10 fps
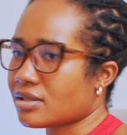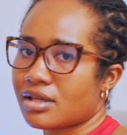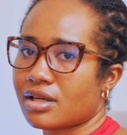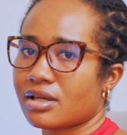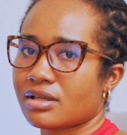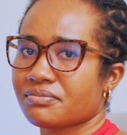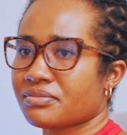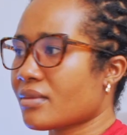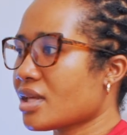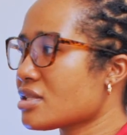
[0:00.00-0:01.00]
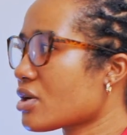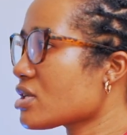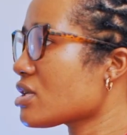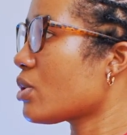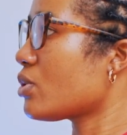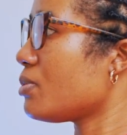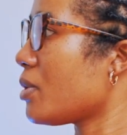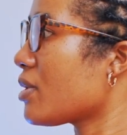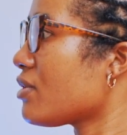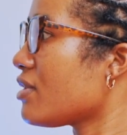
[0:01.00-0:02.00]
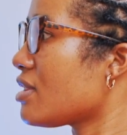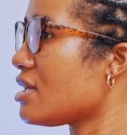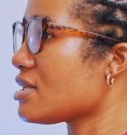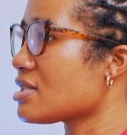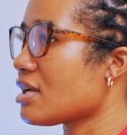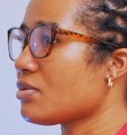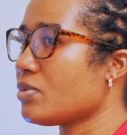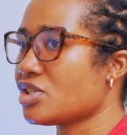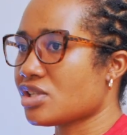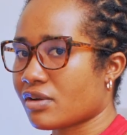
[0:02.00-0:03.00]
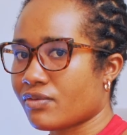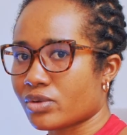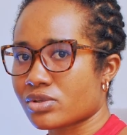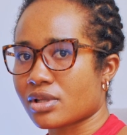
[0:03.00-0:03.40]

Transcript: I think sickle cell could be one of the things that we check for,